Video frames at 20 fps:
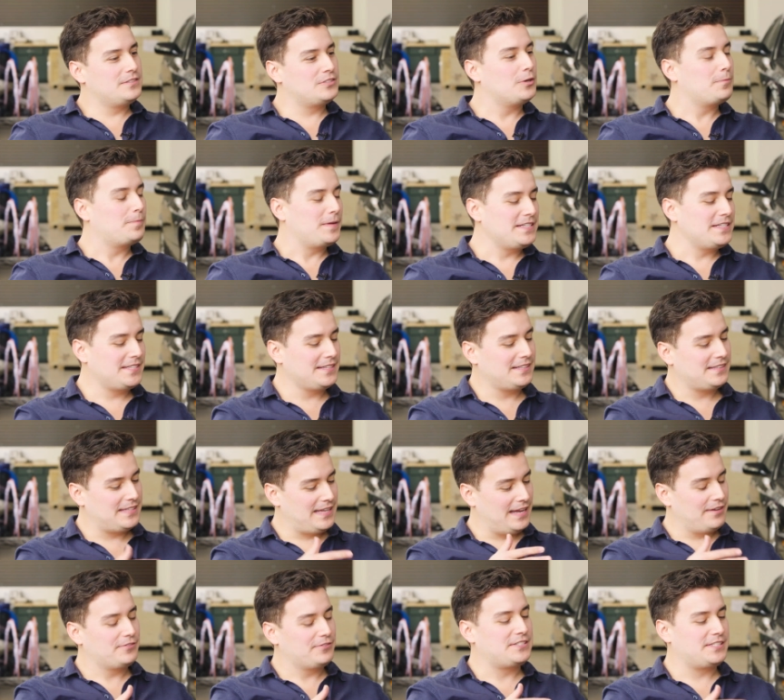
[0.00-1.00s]
So
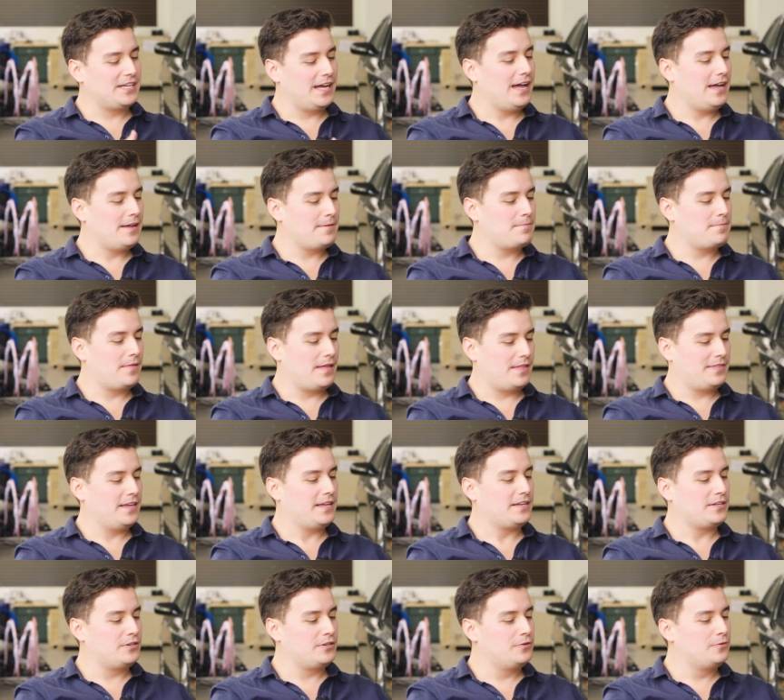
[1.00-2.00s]
basically, every time
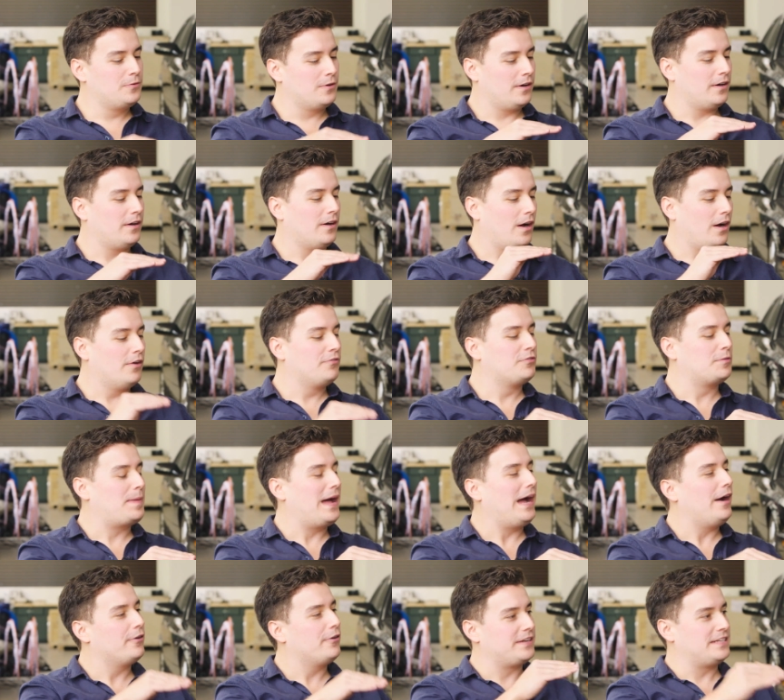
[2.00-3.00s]
that you are
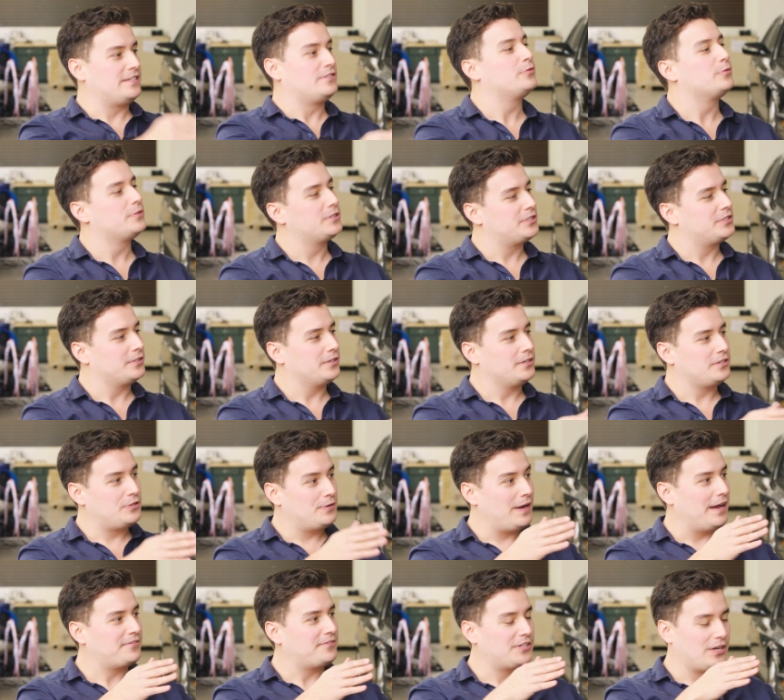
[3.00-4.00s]
overpowered into a turn,
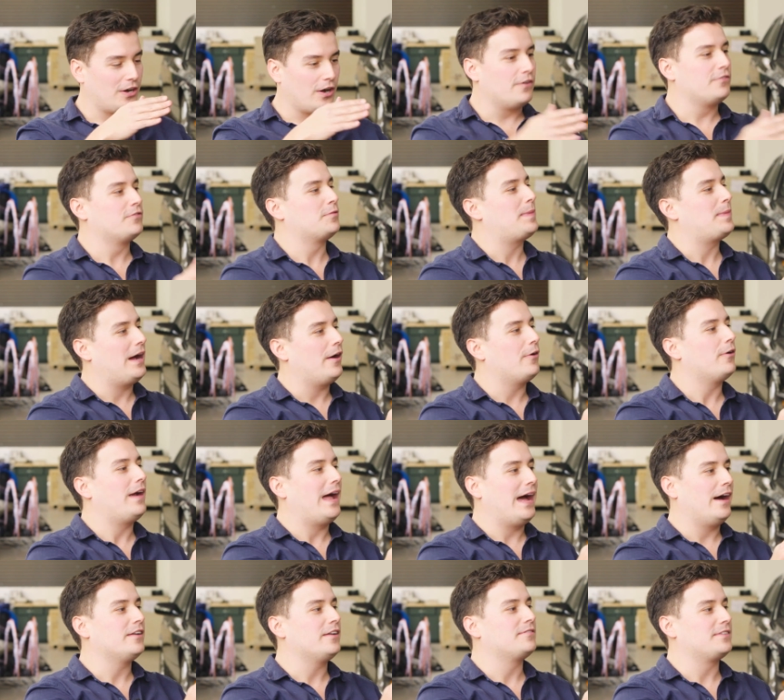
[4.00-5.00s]
you have to overpower
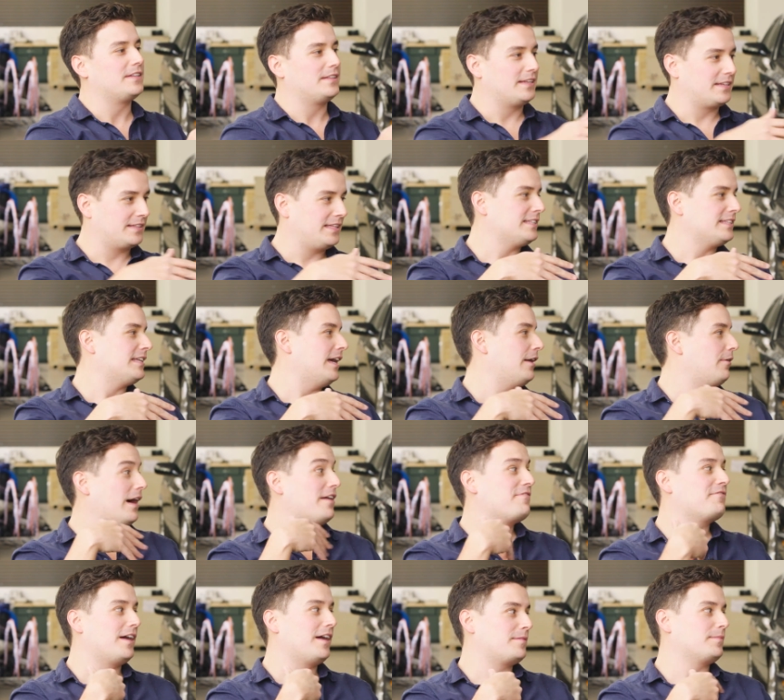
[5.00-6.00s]
out of it. Like that's how
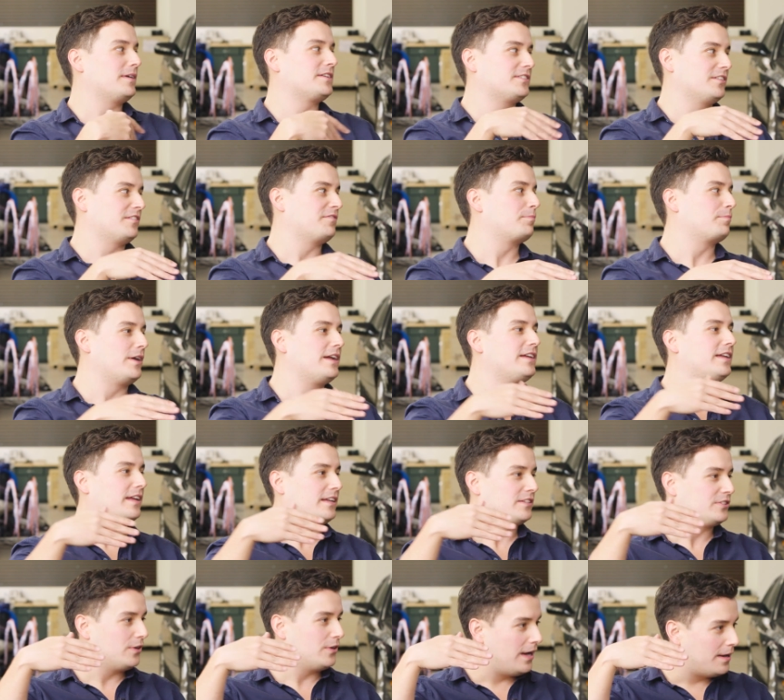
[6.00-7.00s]
I find myself so breaking.
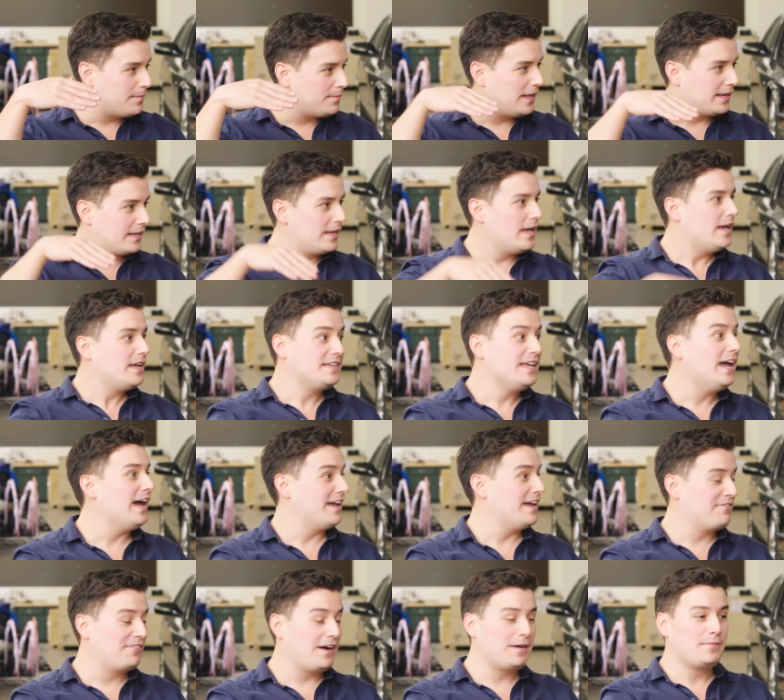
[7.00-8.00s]
so I'm power. Like, yeah,
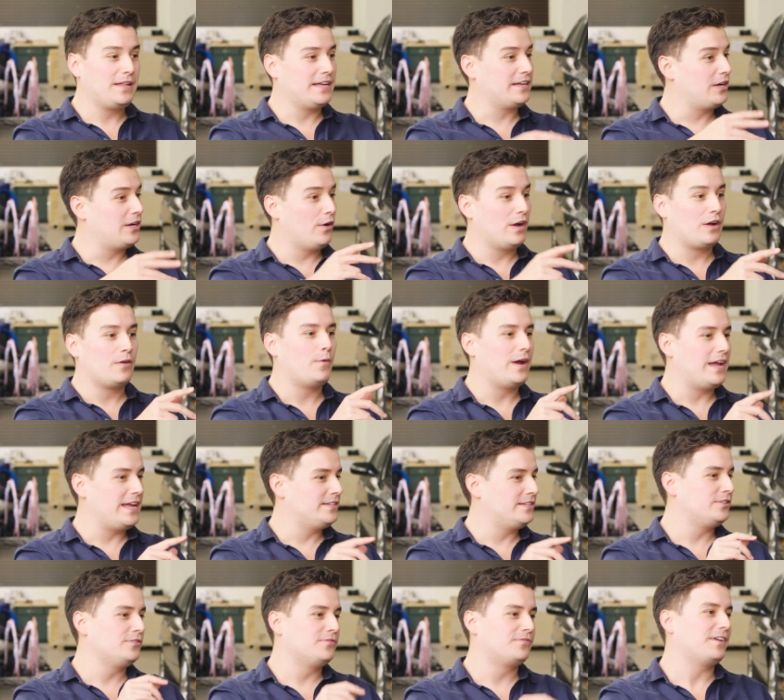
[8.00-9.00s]
if I'm like going way
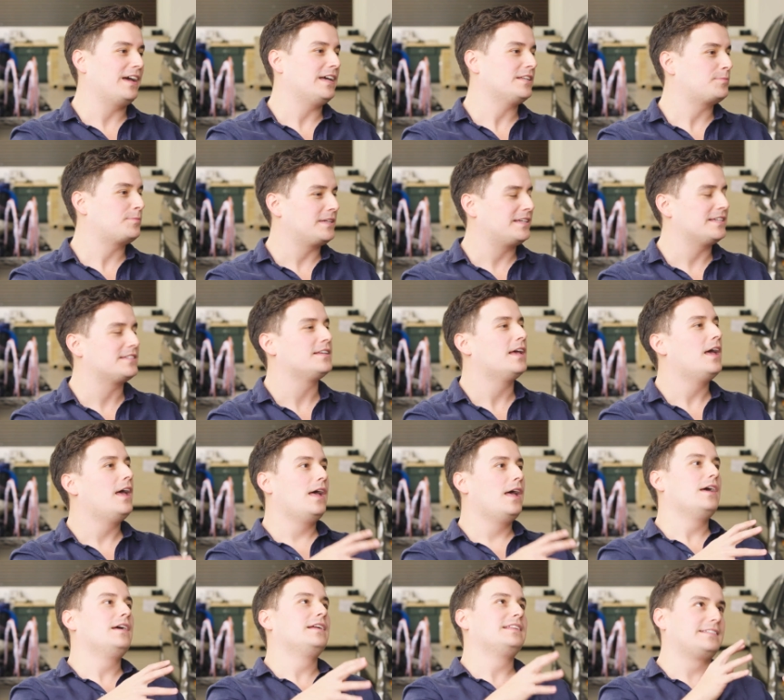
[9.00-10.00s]
too fast because
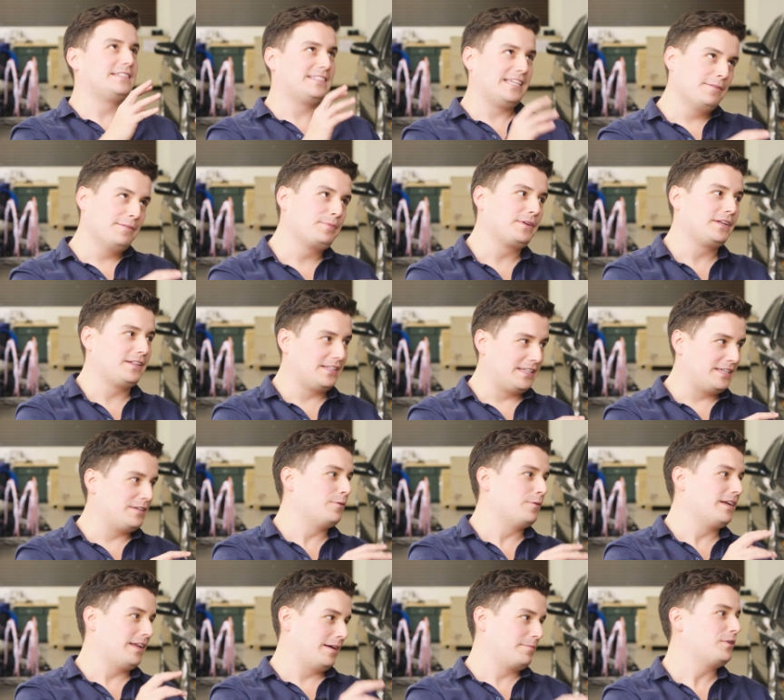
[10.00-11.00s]
typically
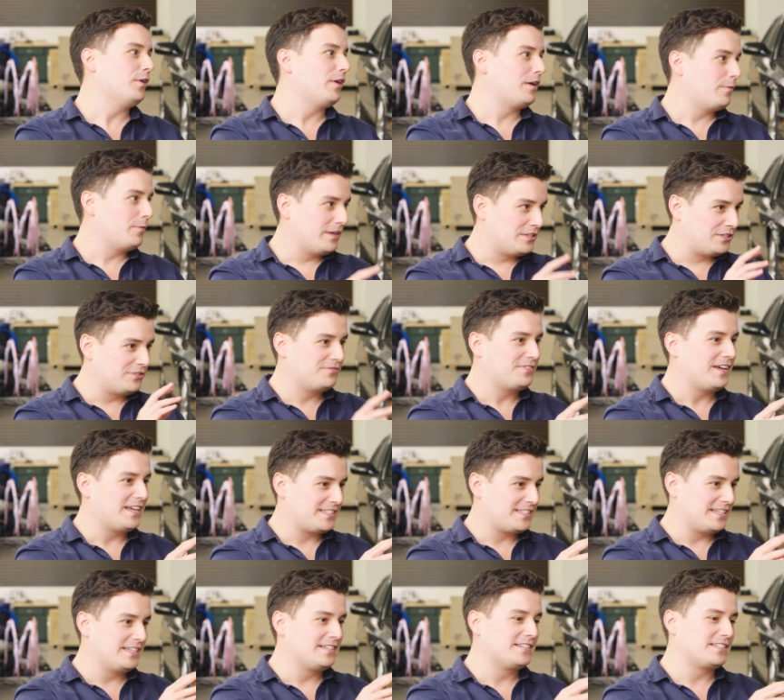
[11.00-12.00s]
when I'm going way too
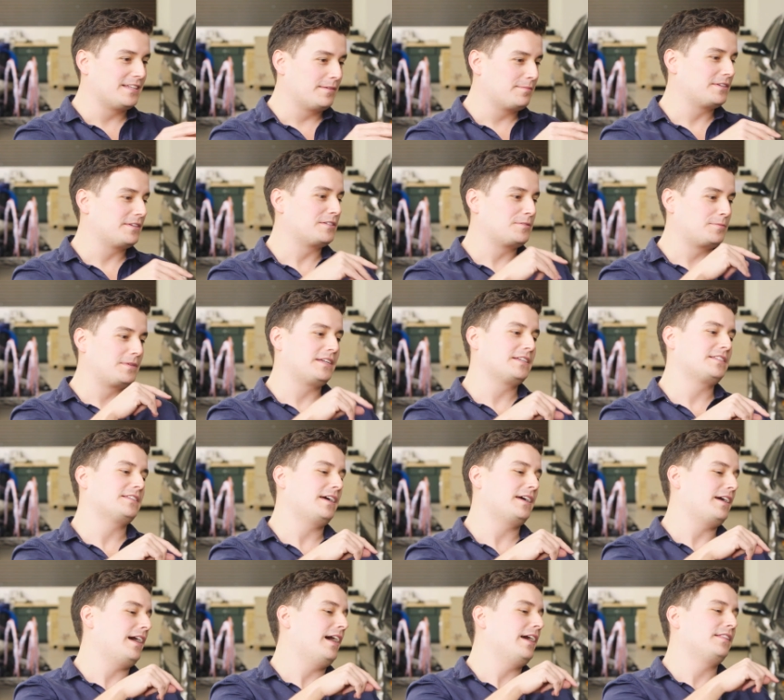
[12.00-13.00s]
fast into something is because
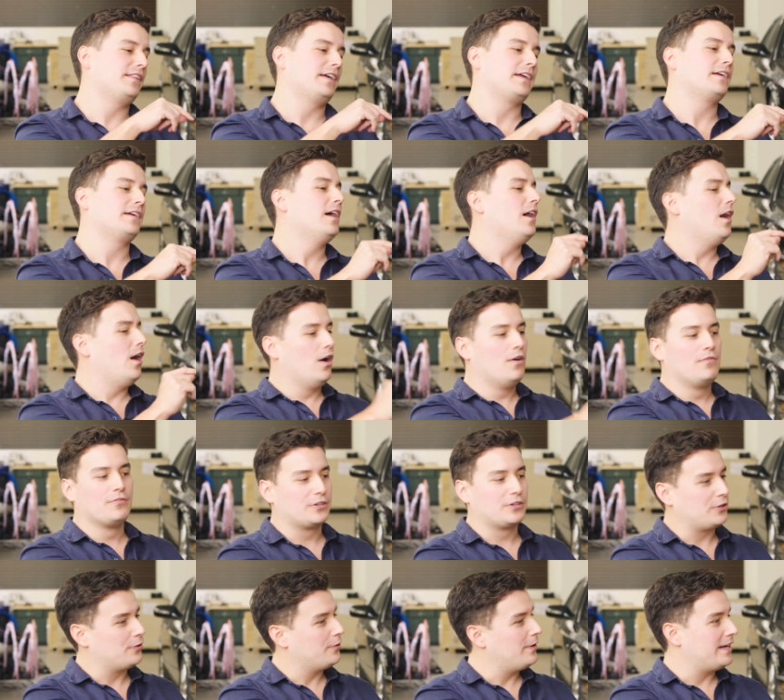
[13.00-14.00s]
I, I, like
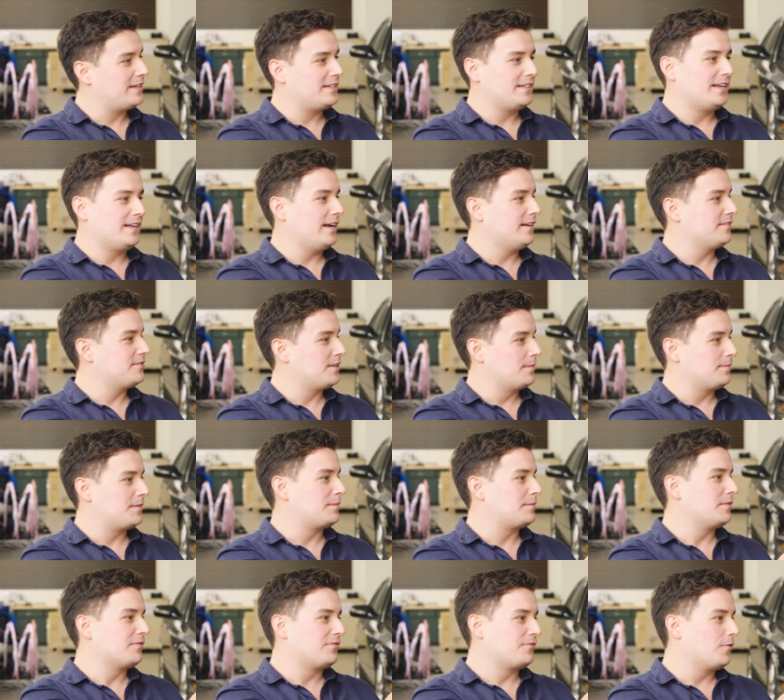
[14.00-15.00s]
overcorrected out of
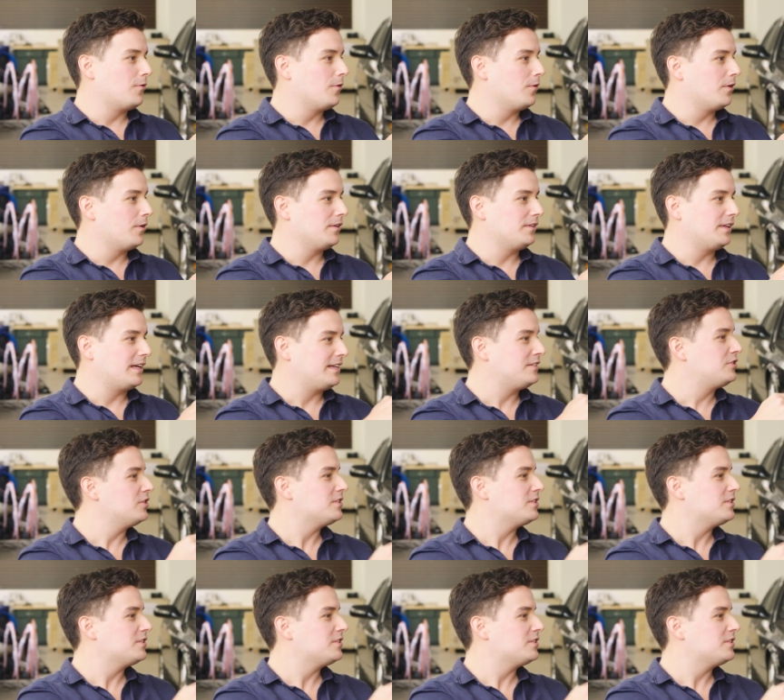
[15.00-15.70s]
something before. Like